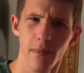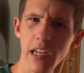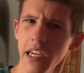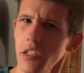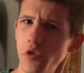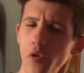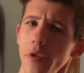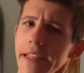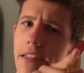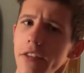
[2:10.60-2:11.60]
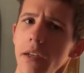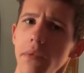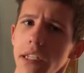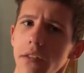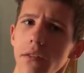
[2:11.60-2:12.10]
like a drawing type
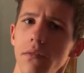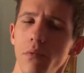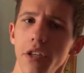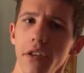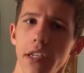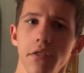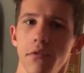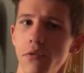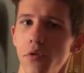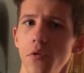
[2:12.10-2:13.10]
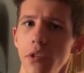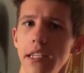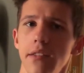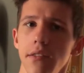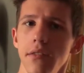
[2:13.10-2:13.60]
deal where you can draw
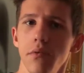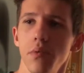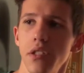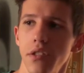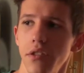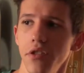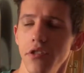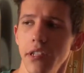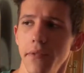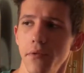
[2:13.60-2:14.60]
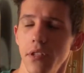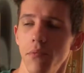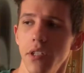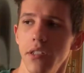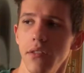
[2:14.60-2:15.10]
letters, which usually for some
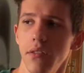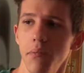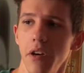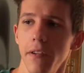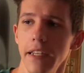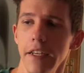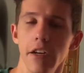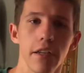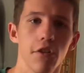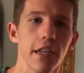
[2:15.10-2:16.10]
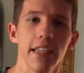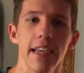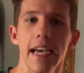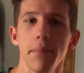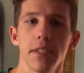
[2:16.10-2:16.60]
reason apparently I write in
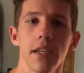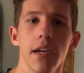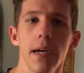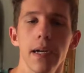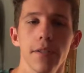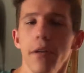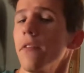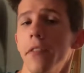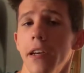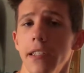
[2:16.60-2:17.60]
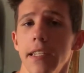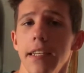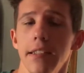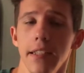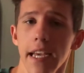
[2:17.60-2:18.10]
caps, so everything I
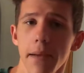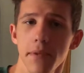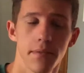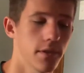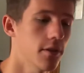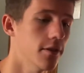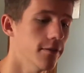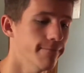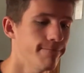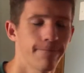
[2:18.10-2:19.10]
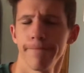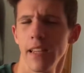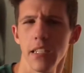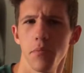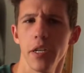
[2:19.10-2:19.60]
say is in caps, so
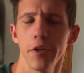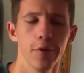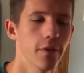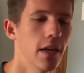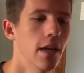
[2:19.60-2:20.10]
that's pretty cool.